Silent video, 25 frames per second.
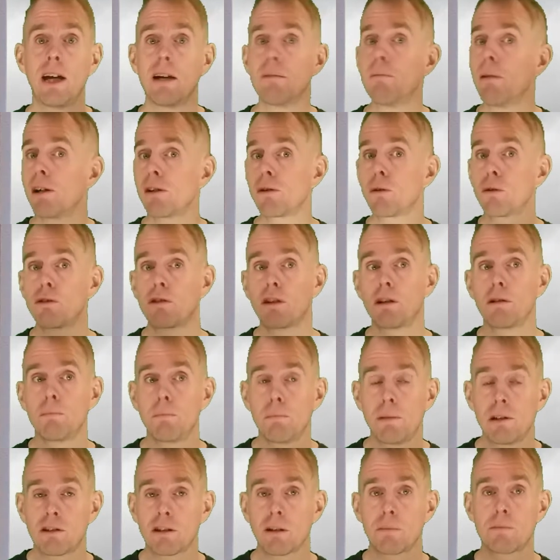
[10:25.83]
it might also
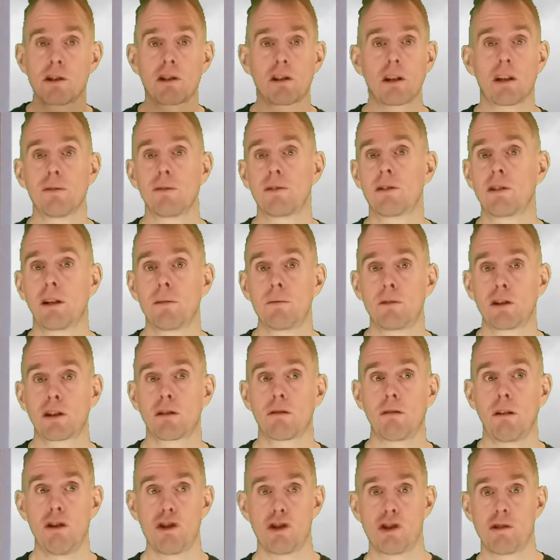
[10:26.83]
be subject over time to
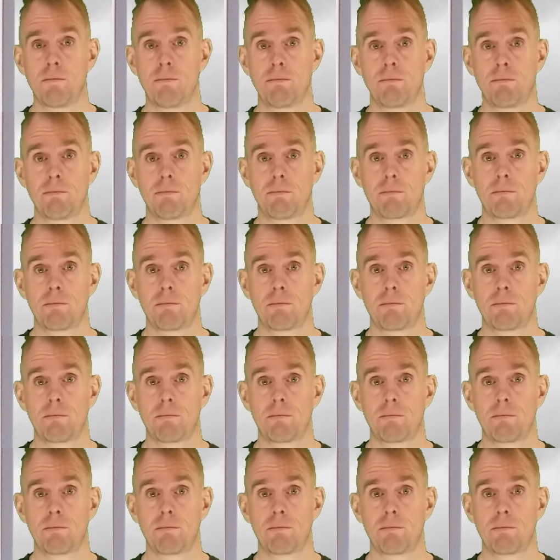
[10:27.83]
corrosion.